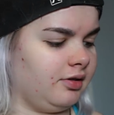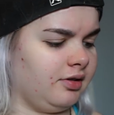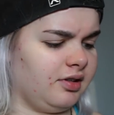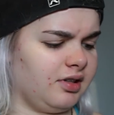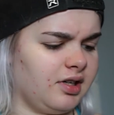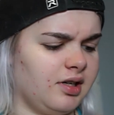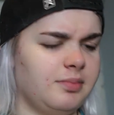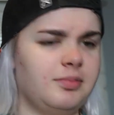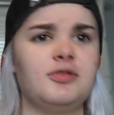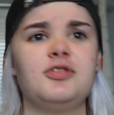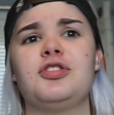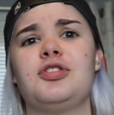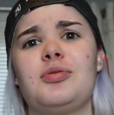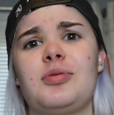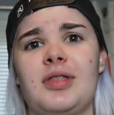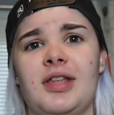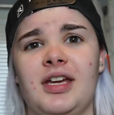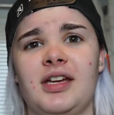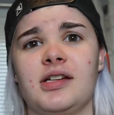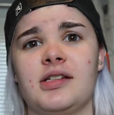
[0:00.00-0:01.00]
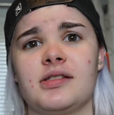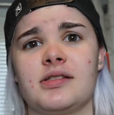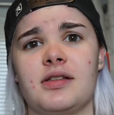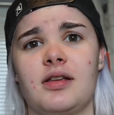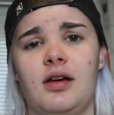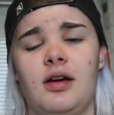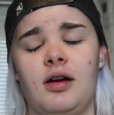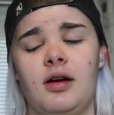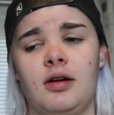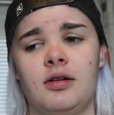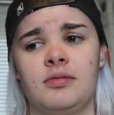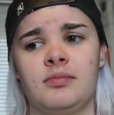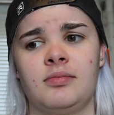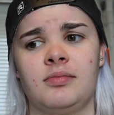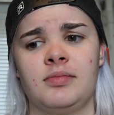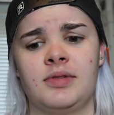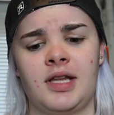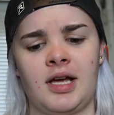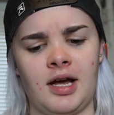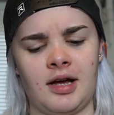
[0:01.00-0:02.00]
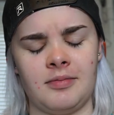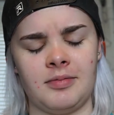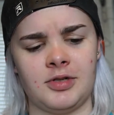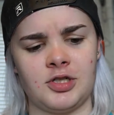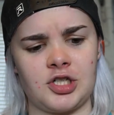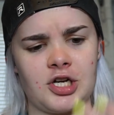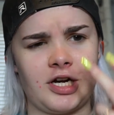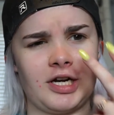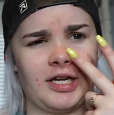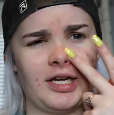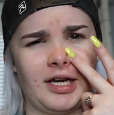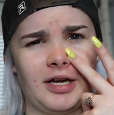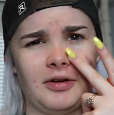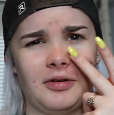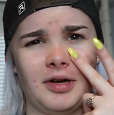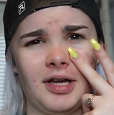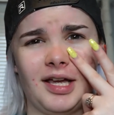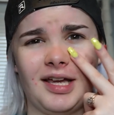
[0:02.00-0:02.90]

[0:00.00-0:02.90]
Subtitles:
a couple new things that I've been trying out,